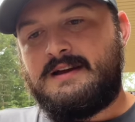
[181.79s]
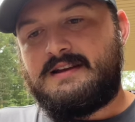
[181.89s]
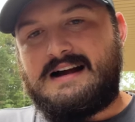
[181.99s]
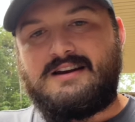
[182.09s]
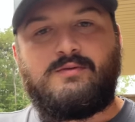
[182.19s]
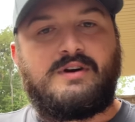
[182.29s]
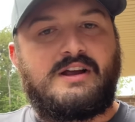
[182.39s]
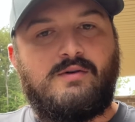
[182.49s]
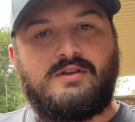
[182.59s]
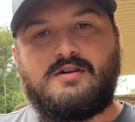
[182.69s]
I don't want to
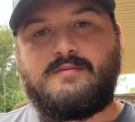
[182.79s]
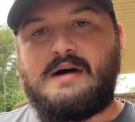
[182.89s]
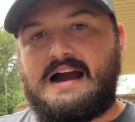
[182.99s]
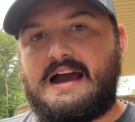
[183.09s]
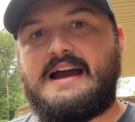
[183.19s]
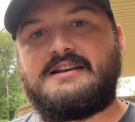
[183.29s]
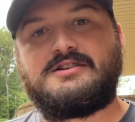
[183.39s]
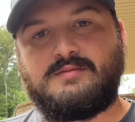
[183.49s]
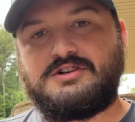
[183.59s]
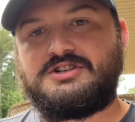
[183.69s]
go in there and buy a hatchet
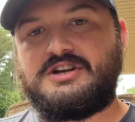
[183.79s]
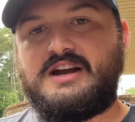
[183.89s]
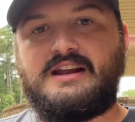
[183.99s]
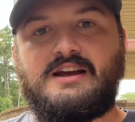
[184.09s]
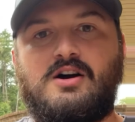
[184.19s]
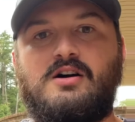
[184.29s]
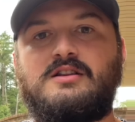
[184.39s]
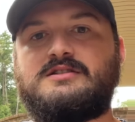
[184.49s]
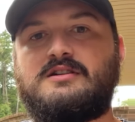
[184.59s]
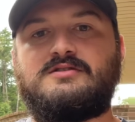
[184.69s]
and machete and all
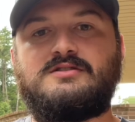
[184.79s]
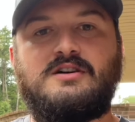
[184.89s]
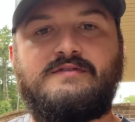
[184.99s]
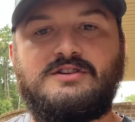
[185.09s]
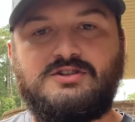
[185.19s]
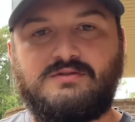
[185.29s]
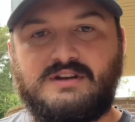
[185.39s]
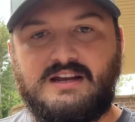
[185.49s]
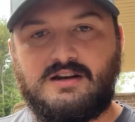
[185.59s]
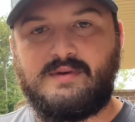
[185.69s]
this other stuff that you would
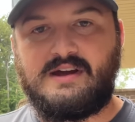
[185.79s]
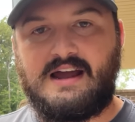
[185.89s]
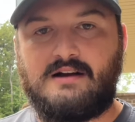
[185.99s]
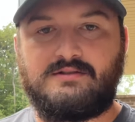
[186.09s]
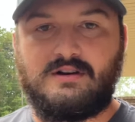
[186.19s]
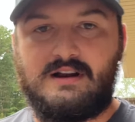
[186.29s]
need to be out there.